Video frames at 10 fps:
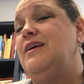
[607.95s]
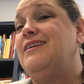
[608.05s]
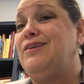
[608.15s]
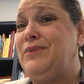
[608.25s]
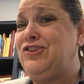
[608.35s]

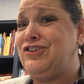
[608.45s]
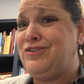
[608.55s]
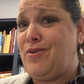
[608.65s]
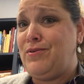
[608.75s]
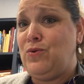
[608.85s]
Could we just
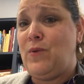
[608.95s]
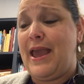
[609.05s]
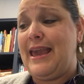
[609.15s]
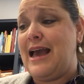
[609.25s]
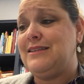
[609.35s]
throw it
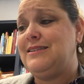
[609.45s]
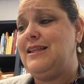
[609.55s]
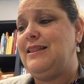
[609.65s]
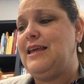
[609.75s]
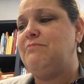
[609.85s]
away? Asked
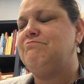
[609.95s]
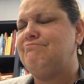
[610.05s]
Lily.